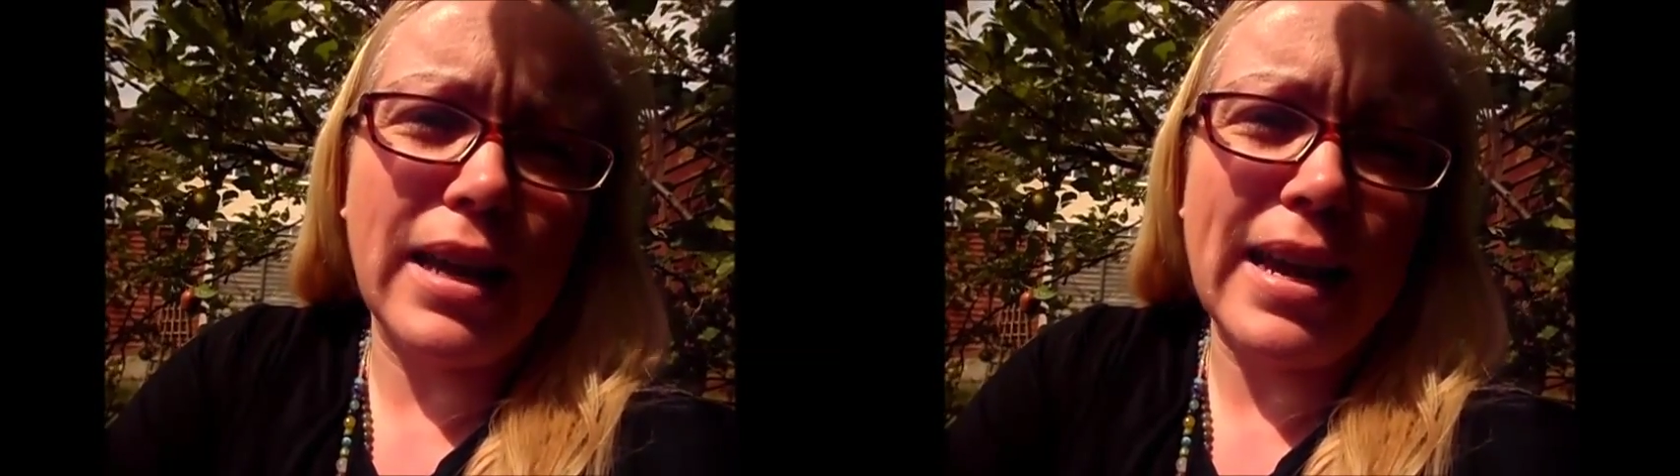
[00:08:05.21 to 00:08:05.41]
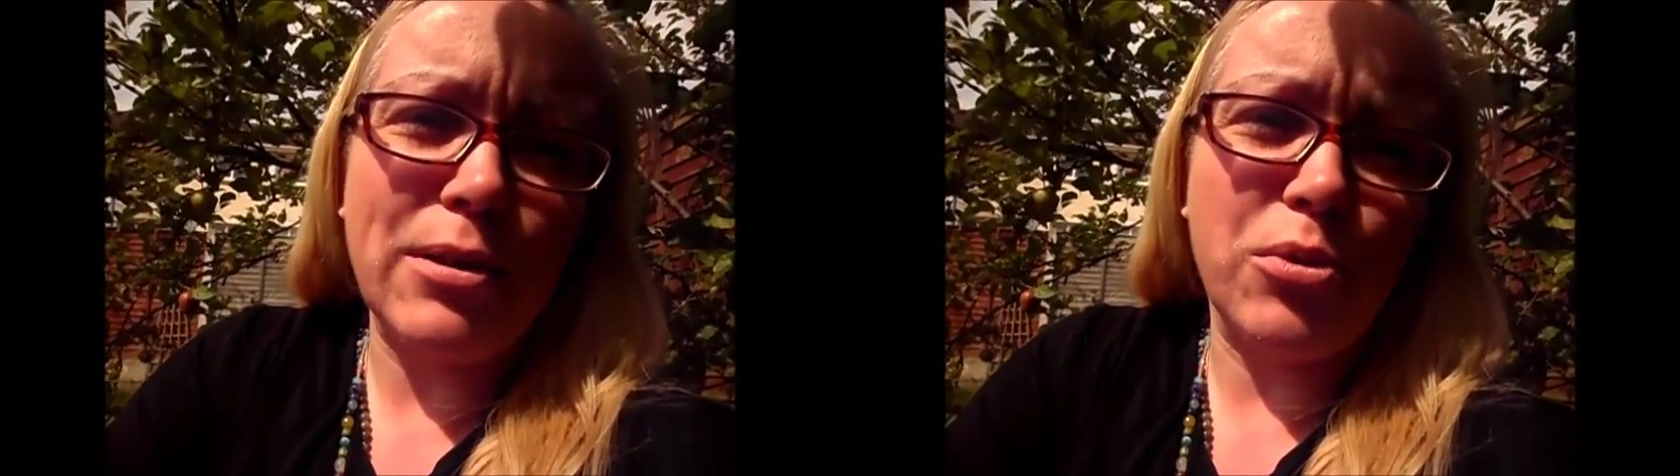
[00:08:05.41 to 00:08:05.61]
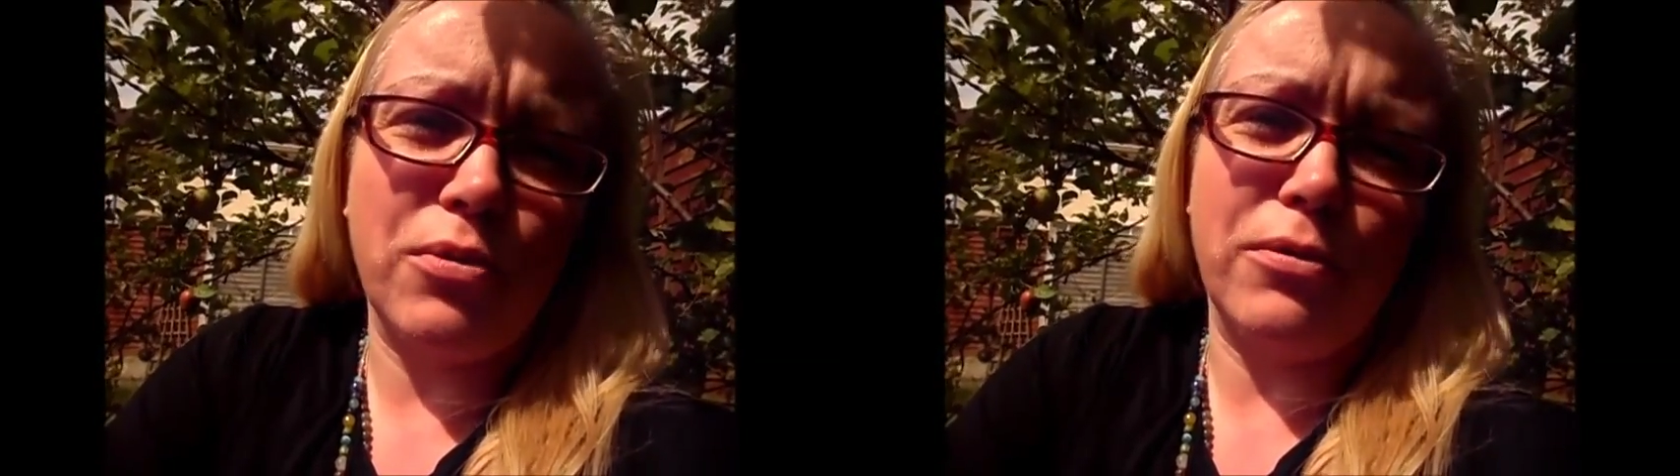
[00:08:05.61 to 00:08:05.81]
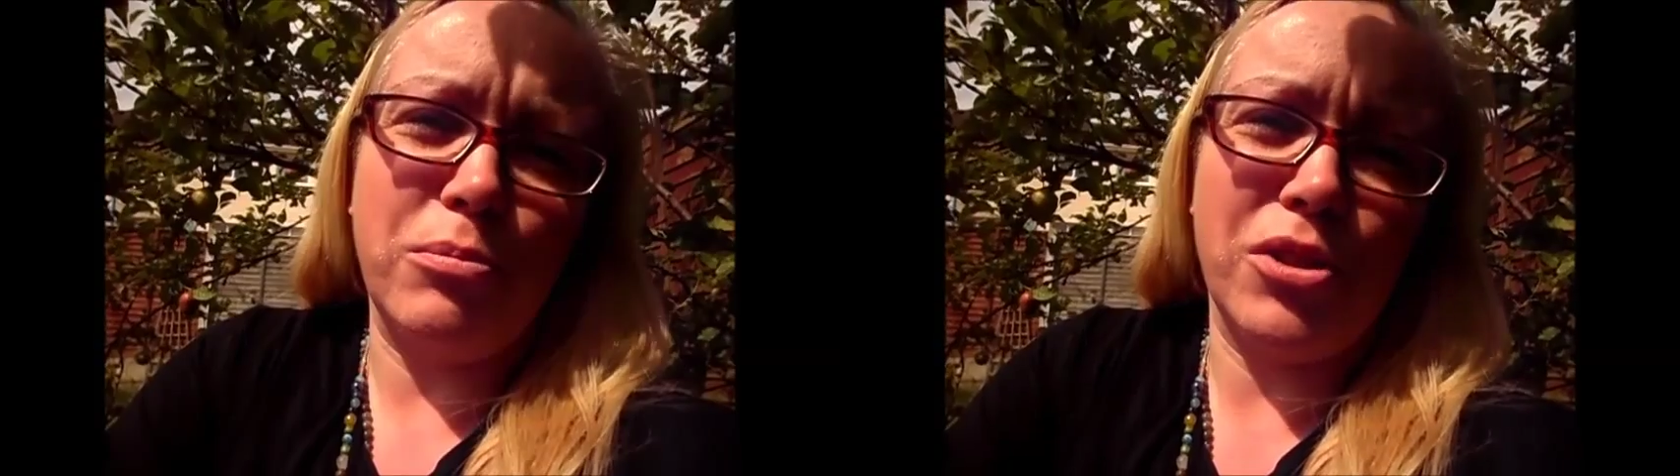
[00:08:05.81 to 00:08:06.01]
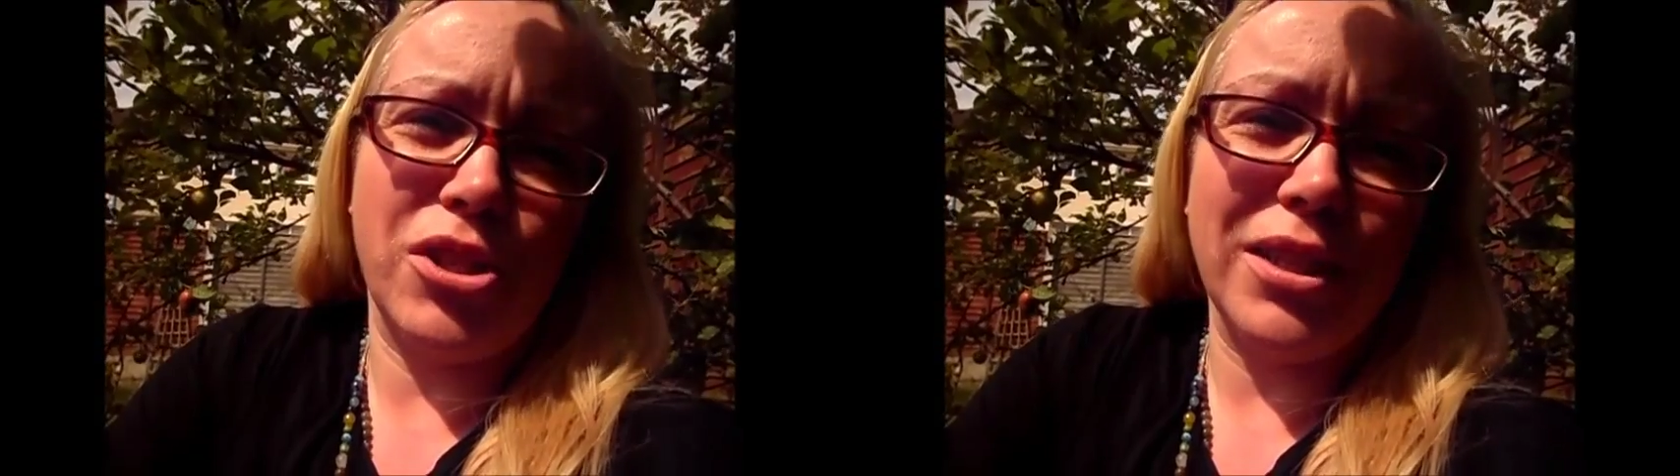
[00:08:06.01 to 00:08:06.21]
out of a
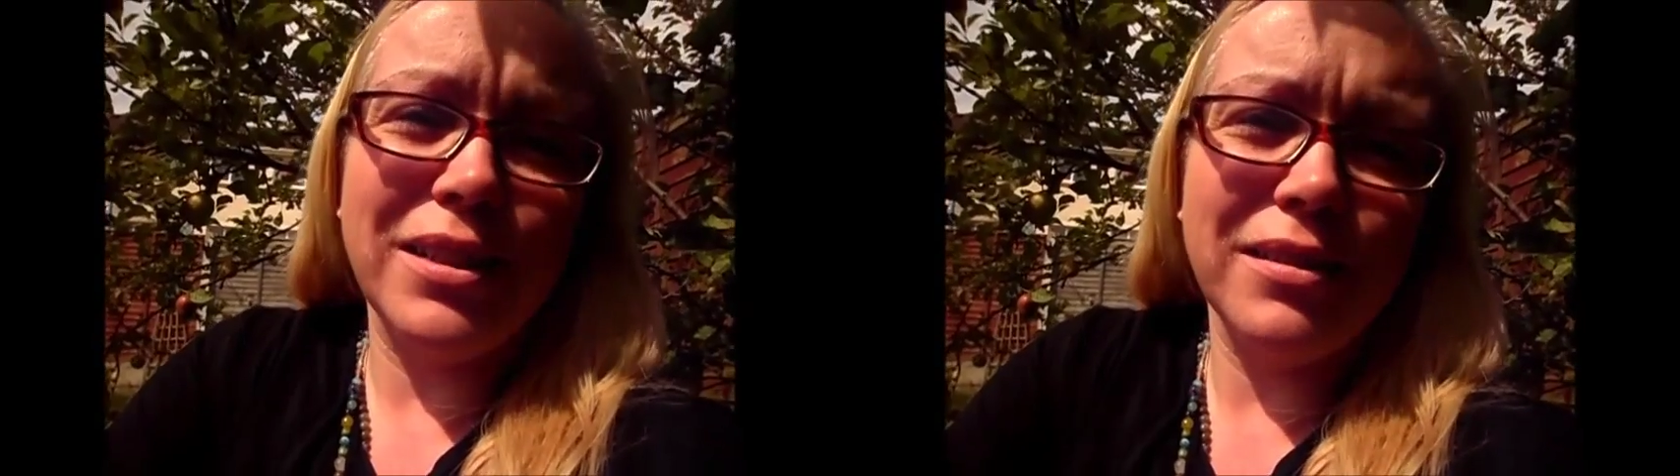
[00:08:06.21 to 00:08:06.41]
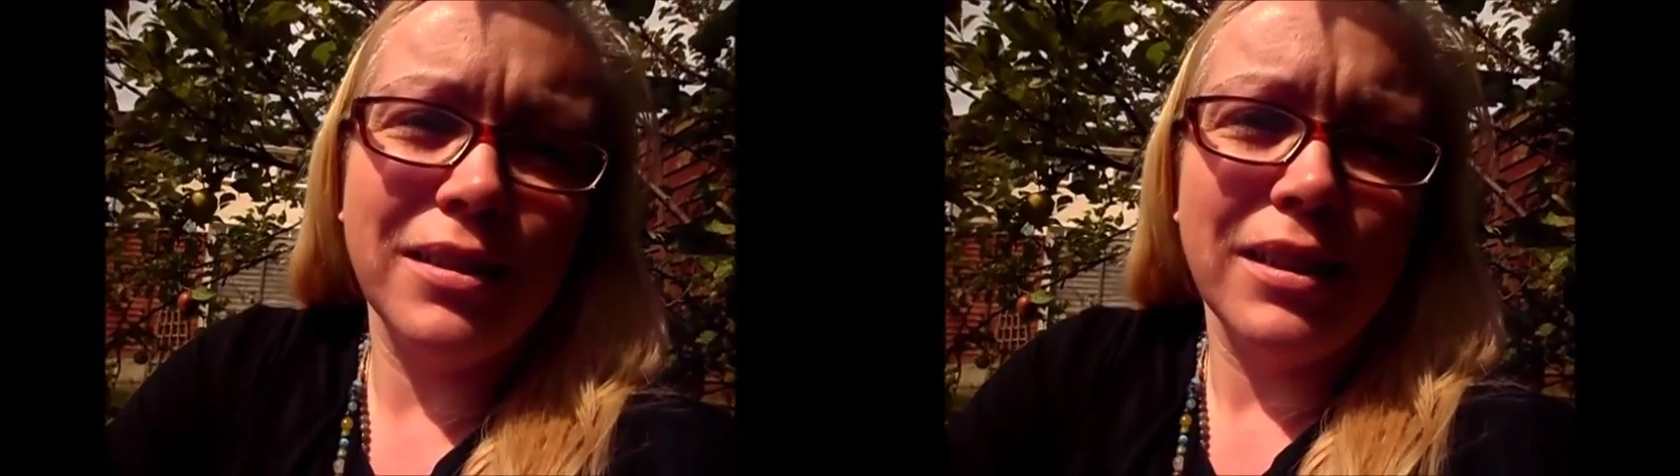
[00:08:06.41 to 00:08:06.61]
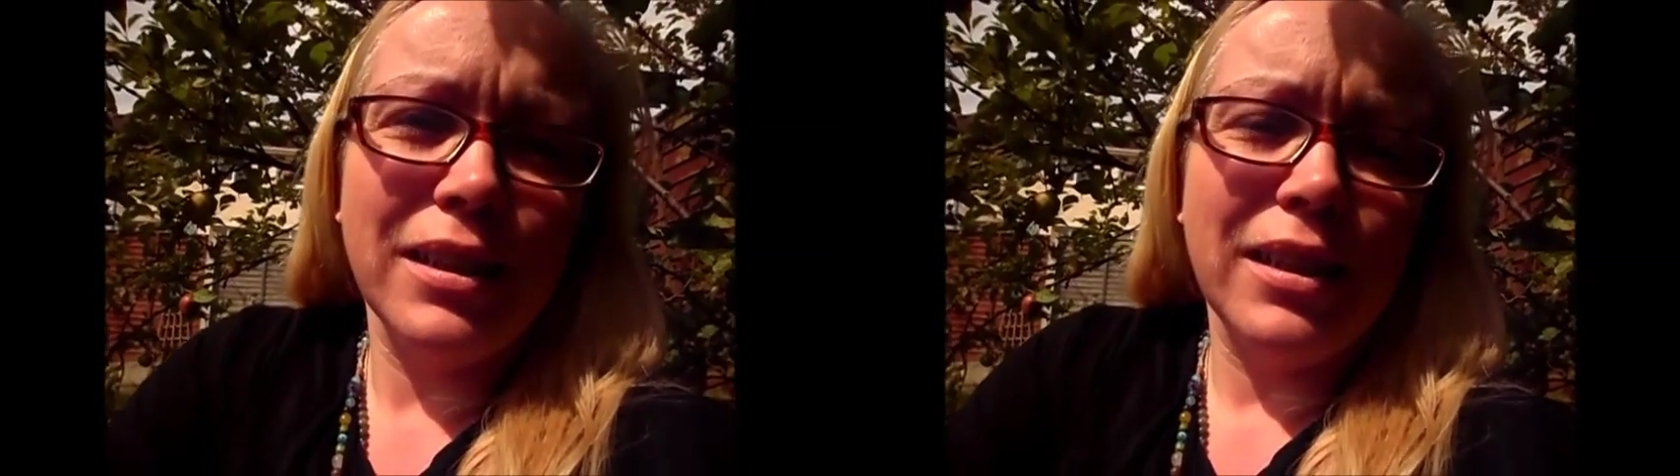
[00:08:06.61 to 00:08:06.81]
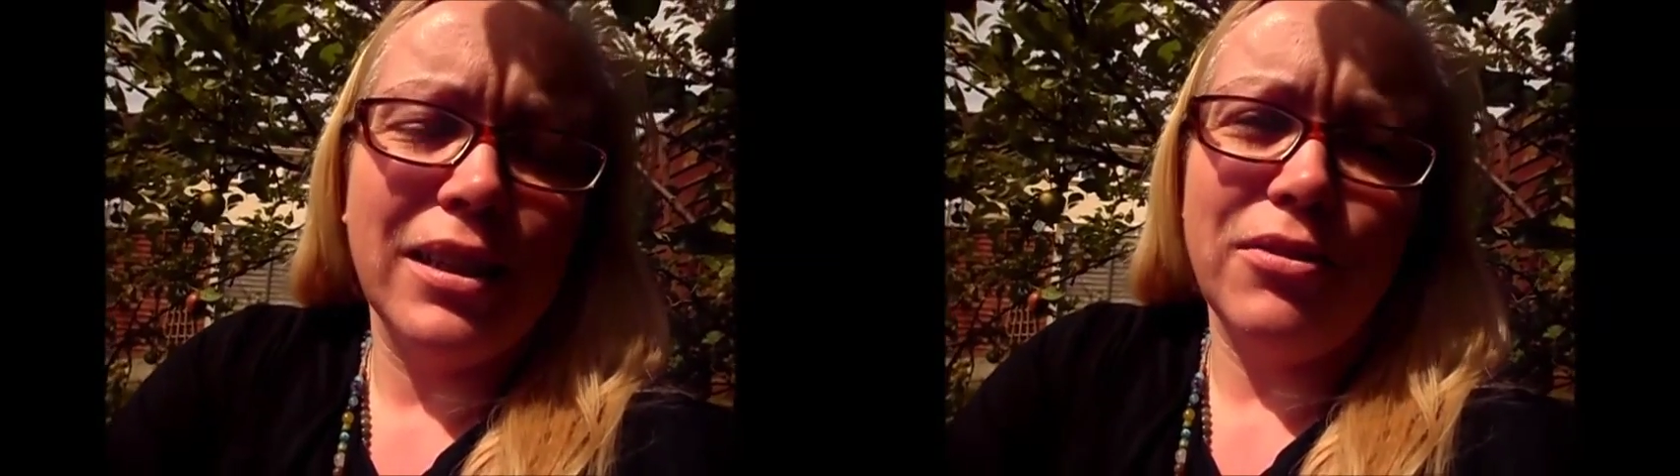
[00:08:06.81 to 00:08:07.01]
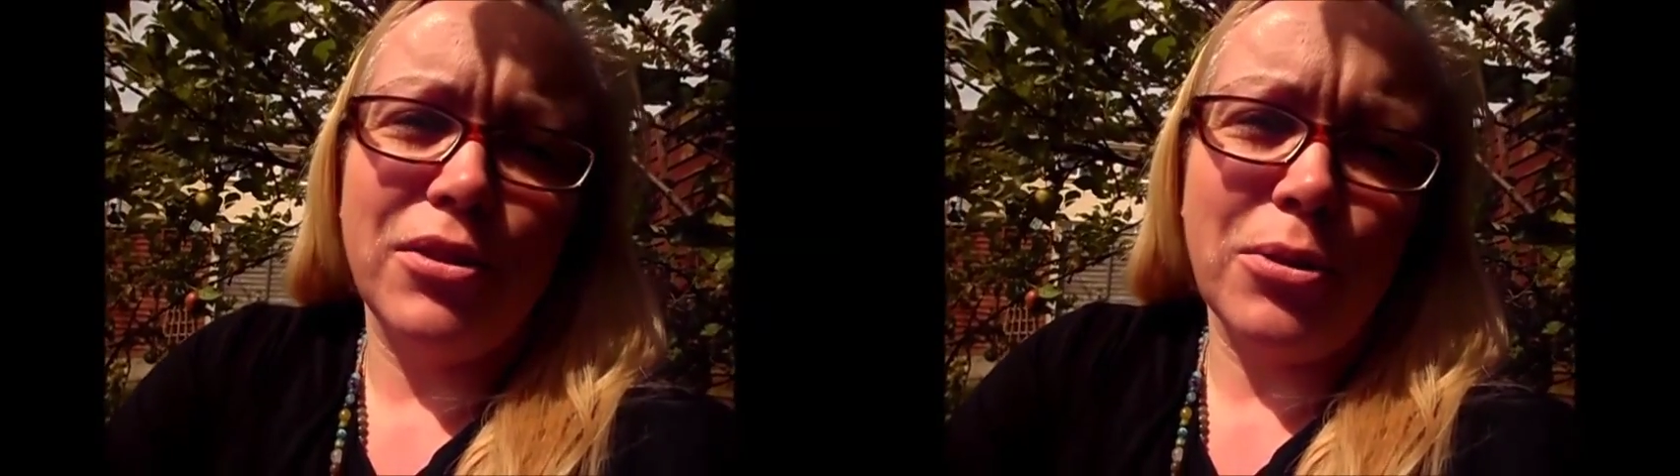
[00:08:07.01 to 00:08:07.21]
machine,
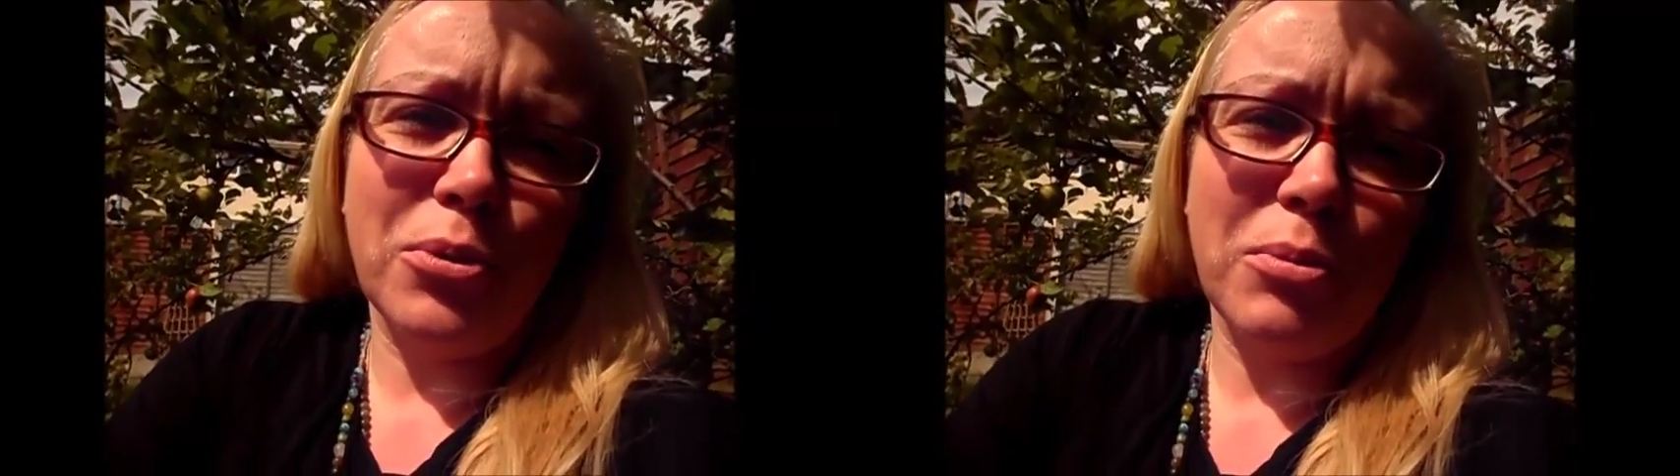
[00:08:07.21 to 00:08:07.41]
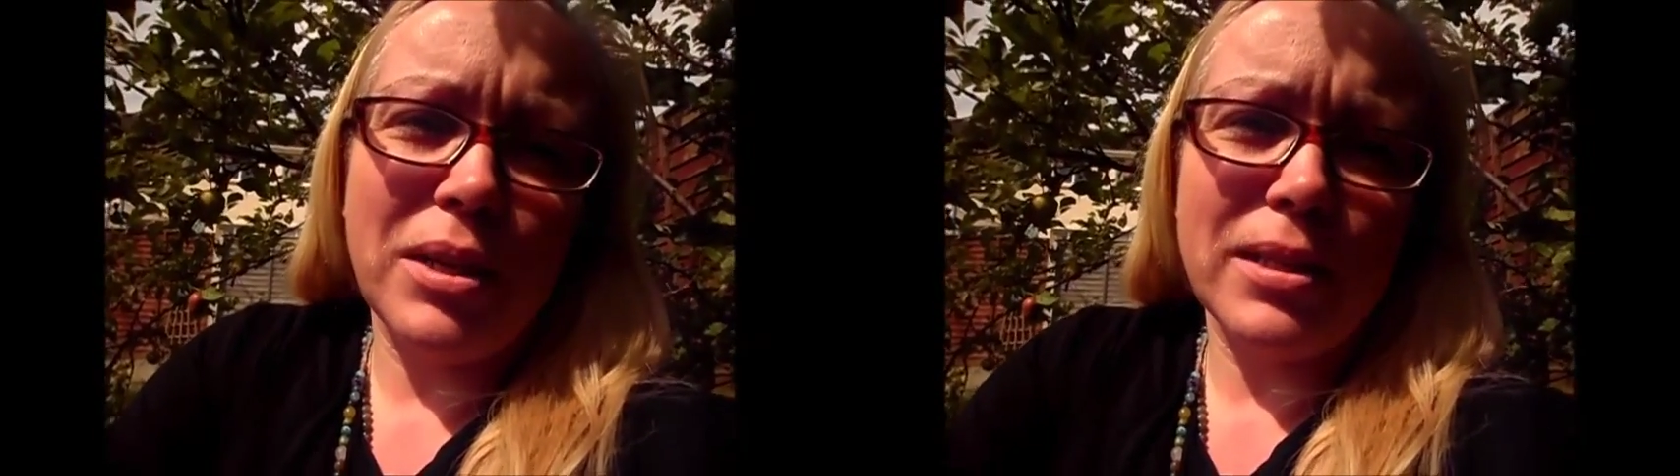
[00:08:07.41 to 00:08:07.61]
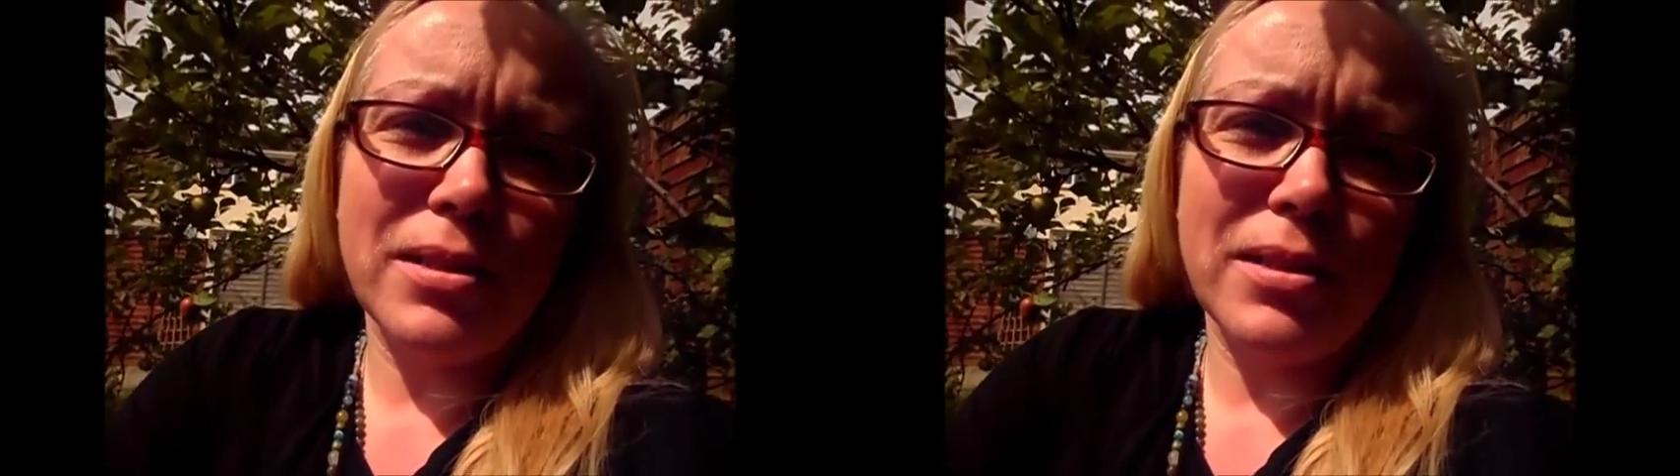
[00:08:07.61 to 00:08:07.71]
if you know what I mean.